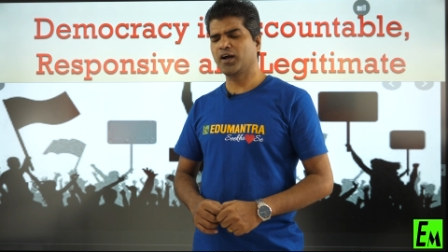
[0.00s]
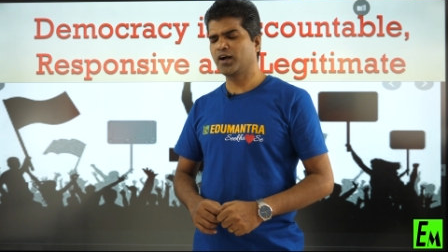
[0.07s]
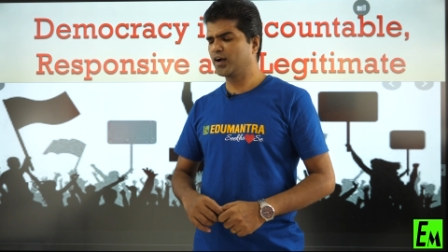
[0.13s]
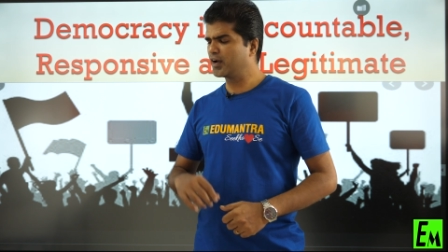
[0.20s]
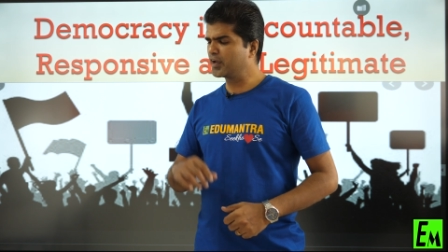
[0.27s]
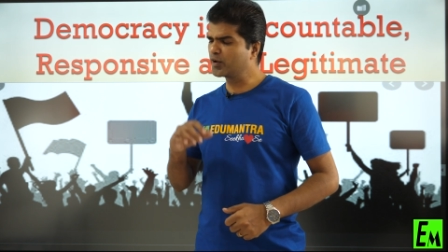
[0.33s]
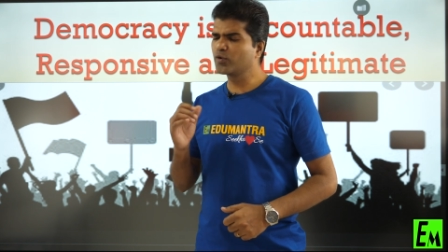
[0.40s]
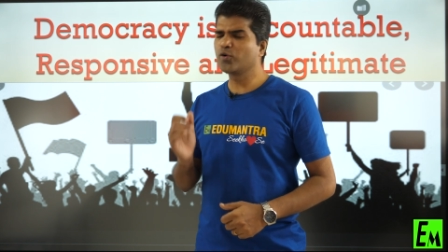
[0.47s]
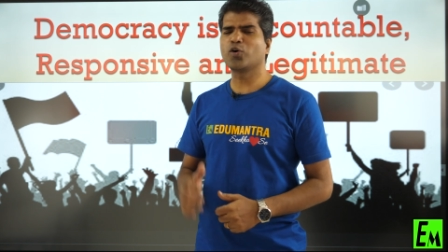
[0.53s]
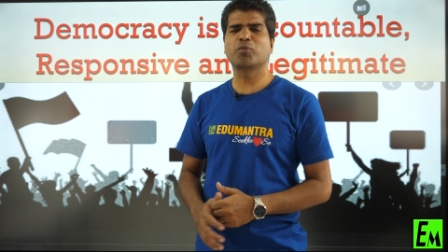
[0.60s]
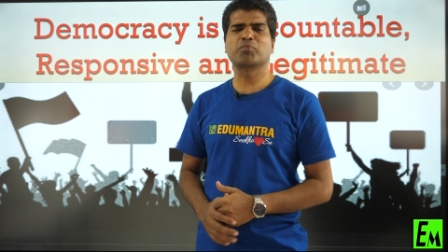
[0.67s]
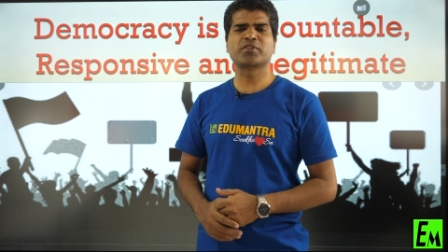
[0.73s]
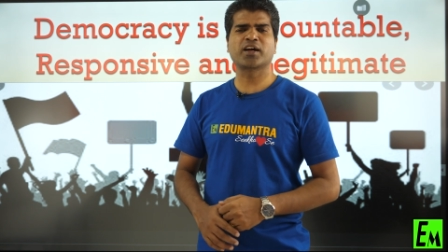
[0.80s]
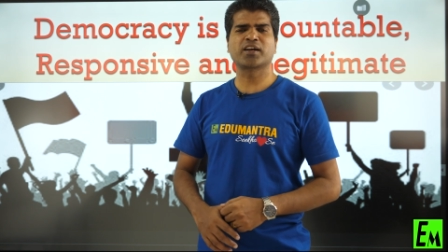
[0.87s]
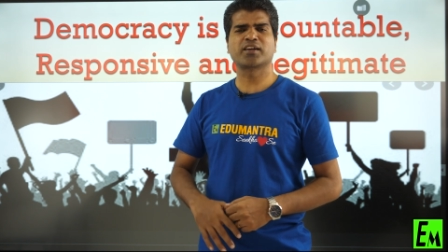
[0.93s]
I
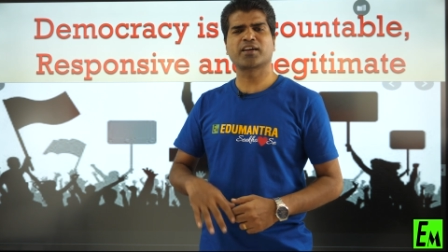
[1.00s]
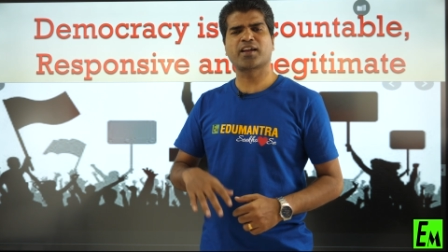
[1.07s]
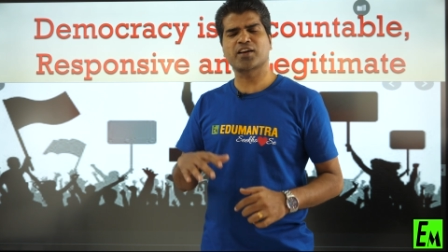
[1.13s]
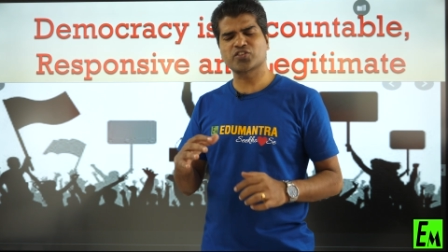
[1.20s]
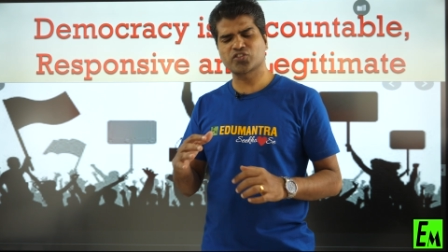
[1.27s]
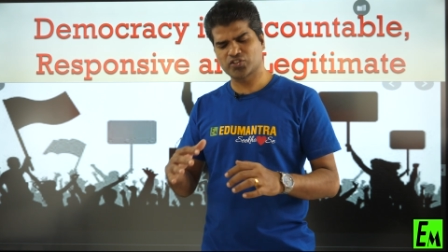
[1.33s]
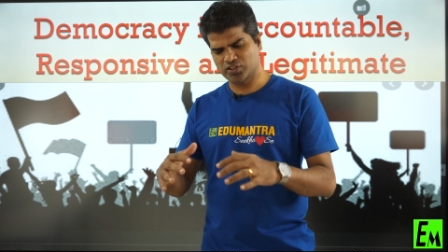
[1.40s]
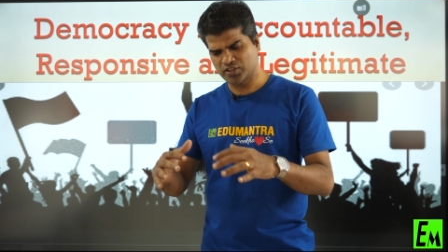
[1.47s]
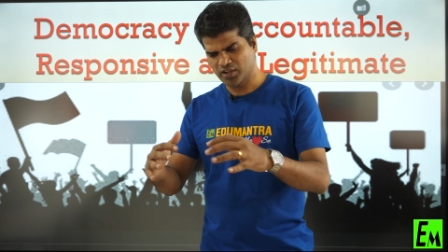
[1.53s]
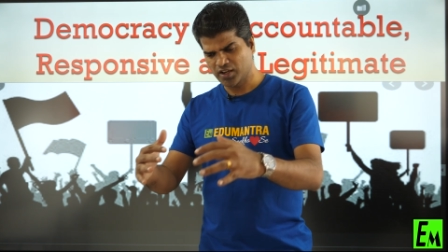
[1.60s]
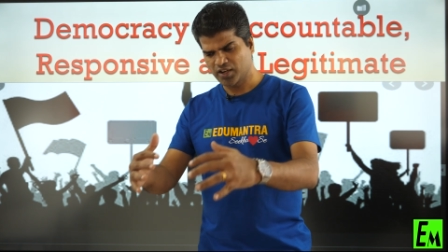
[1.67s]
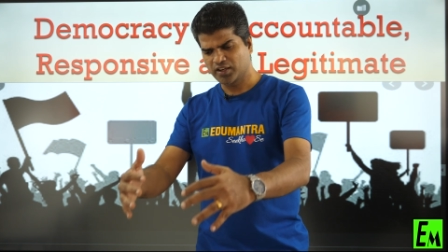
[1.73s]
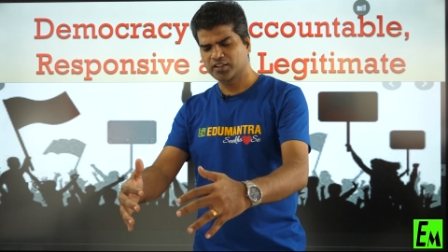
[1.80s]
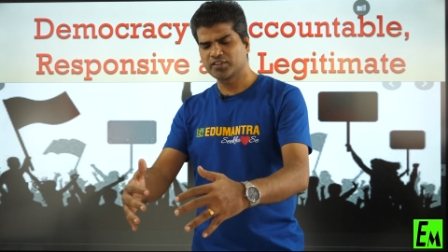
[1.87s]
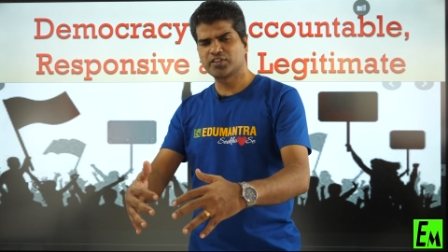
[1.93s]
hope that
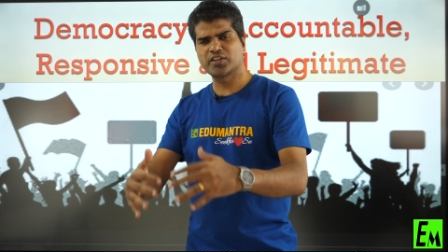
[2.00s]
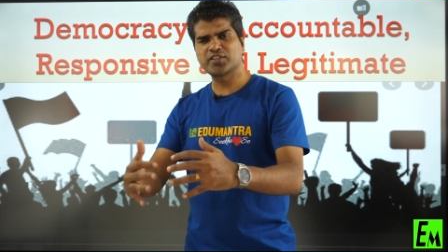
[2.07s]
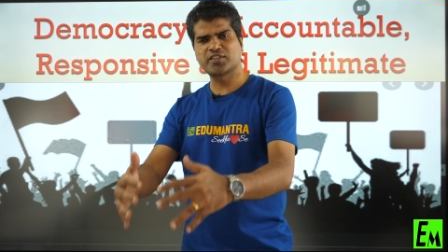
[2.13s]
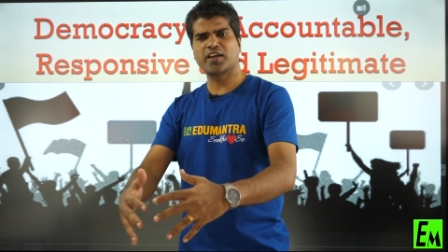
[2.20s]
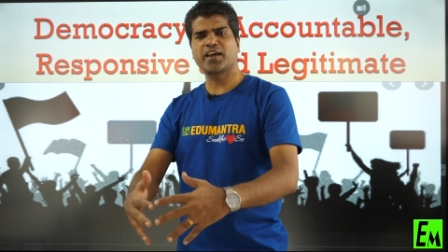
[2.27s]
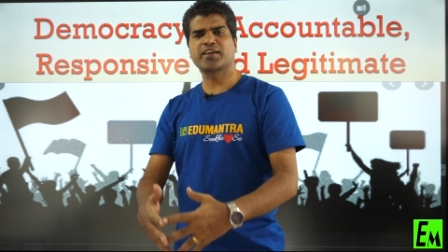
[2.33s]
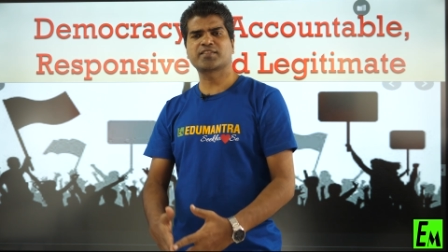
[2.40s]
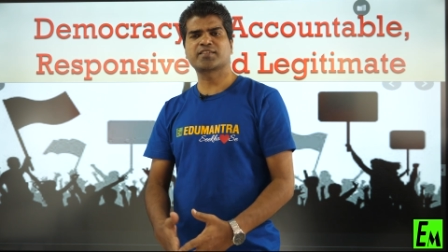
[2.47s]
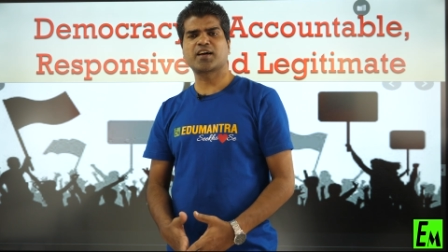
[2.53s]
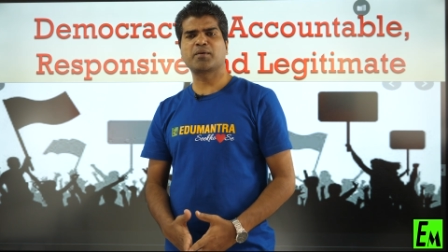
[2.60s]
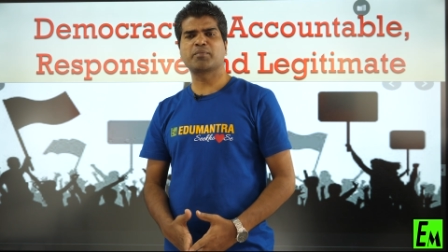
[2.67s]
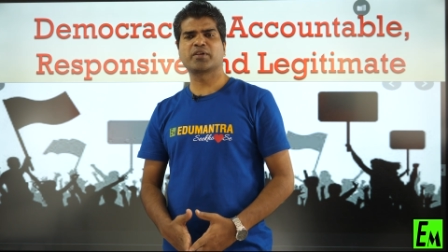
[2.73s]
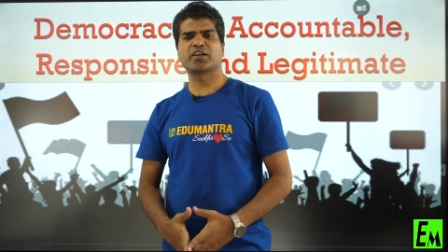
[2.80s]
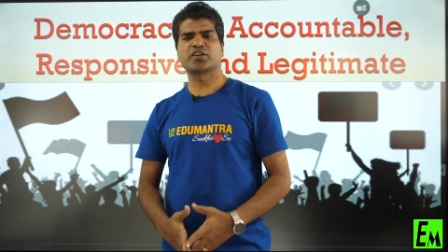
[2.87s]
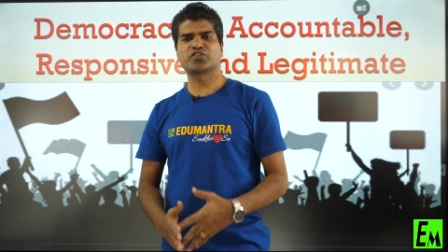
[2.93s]
this
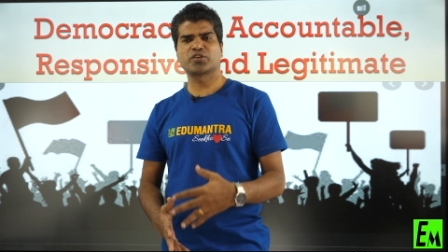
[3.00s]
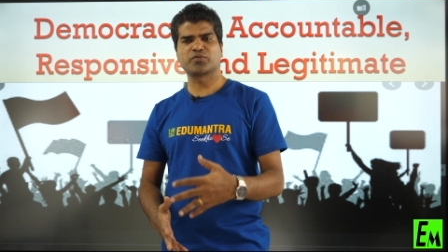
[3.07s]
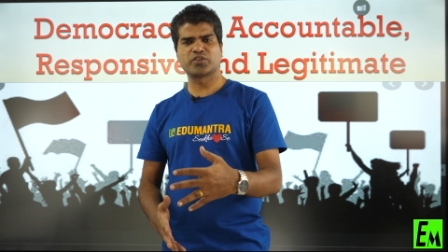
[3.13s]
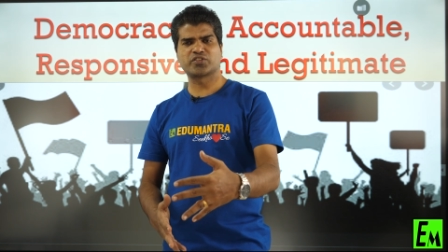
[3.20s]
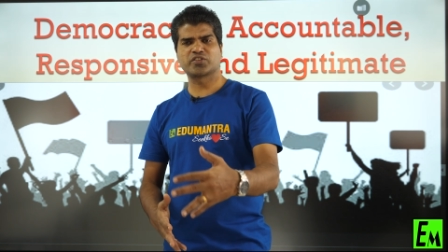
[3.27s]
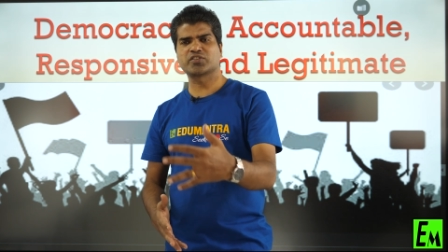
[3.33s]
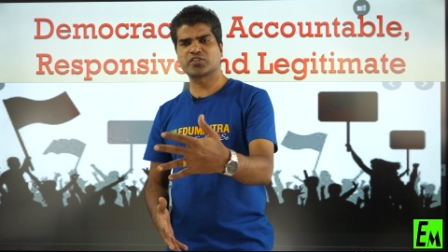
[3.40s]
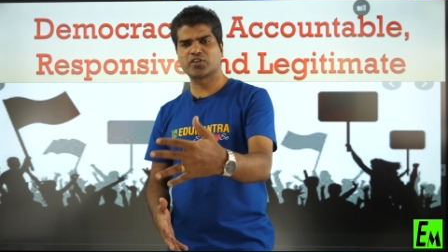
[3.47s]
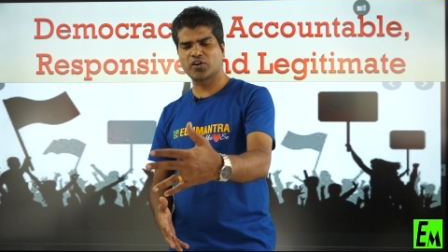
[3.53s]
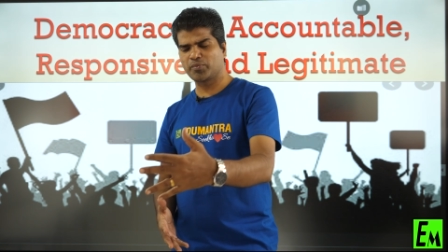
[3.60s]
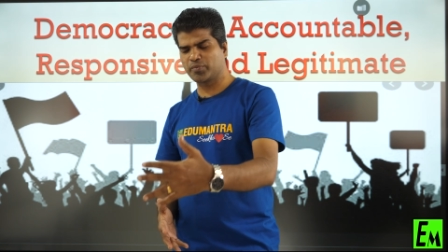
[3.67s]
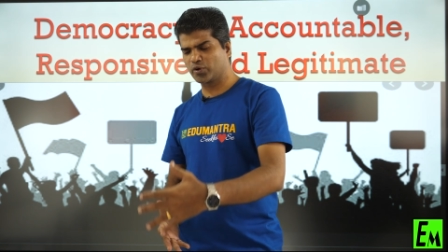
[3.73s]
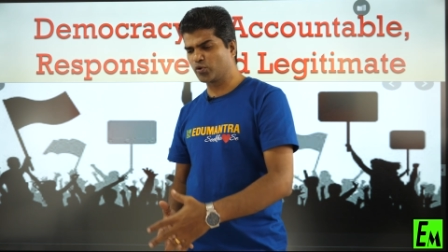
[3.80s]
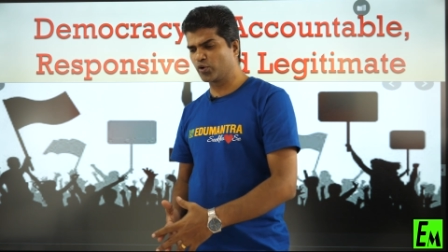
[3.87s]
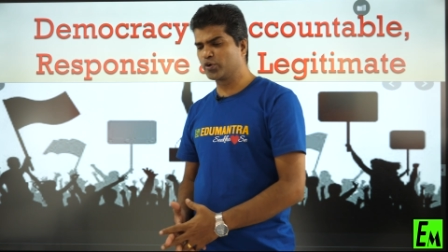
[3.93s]
examination which is
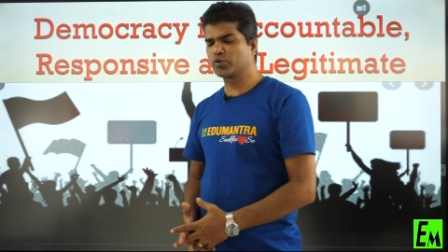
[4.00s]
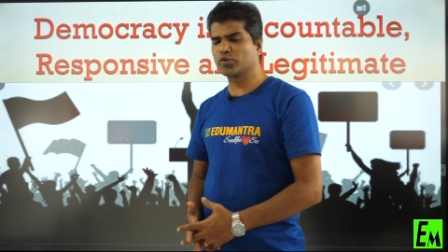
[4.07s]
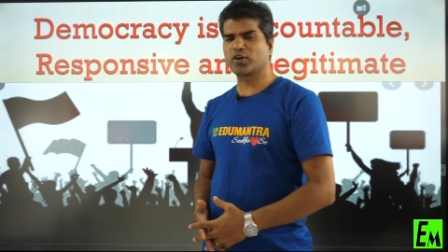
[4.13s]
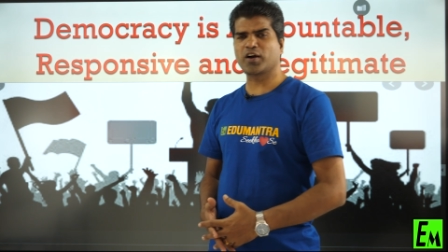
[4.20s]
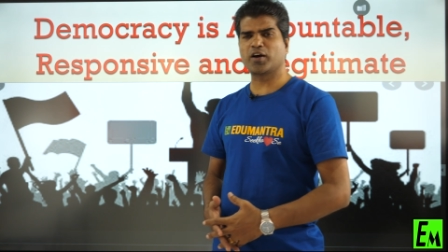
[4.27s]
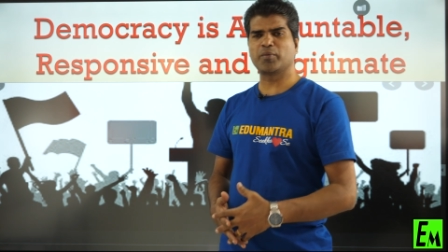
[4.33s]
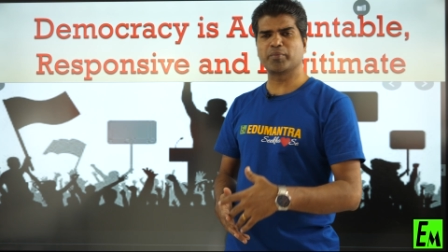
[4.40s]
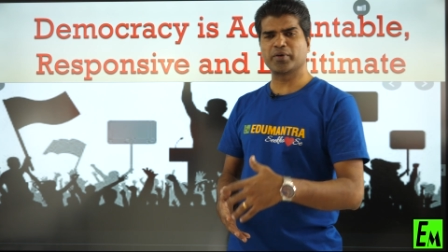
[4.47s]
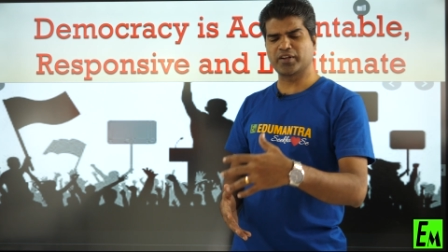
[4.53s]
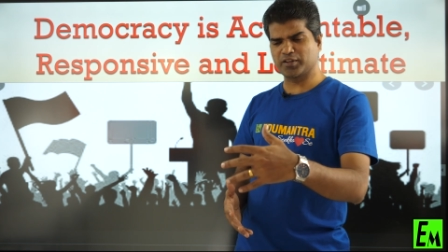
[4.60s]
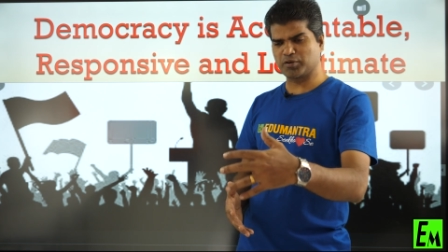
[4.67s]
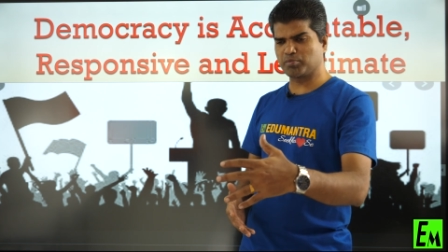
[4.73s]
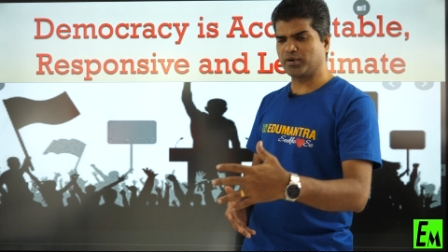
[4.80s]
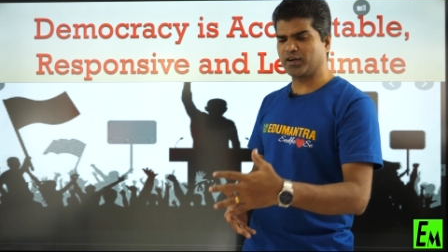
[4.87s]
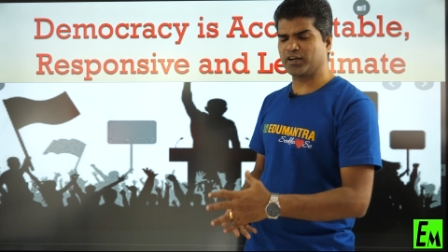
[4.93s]
going to come in
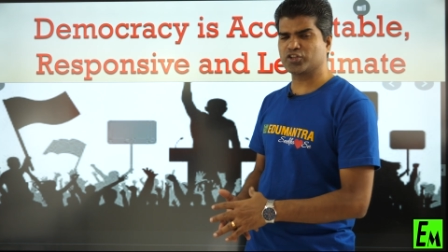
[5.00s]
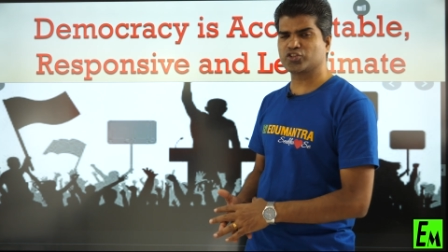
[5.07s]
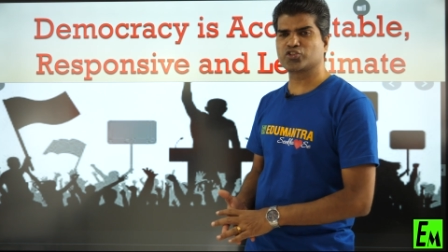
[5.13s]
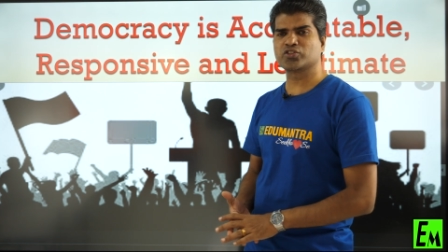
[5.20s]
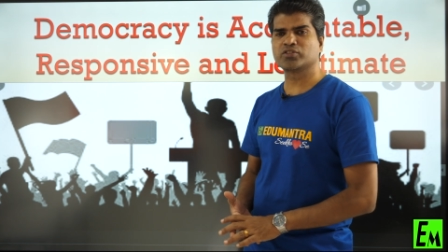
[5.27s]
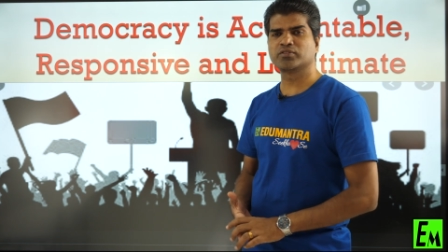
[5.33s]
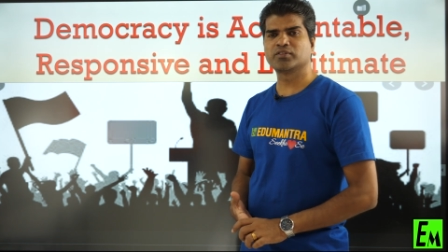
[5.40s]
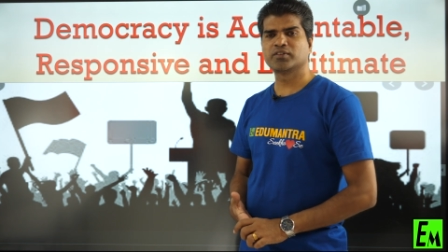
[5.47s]
the March,